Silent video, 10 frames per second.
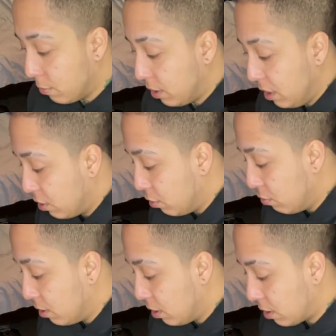these new
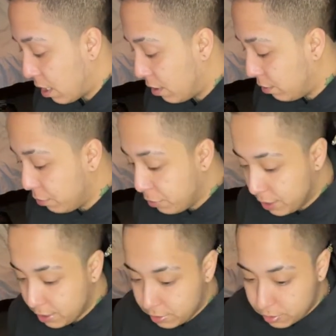ones how to do
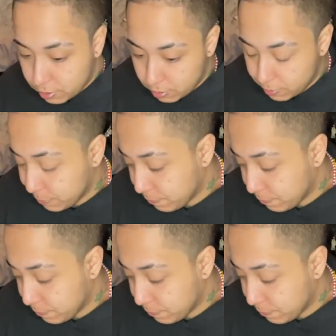it. So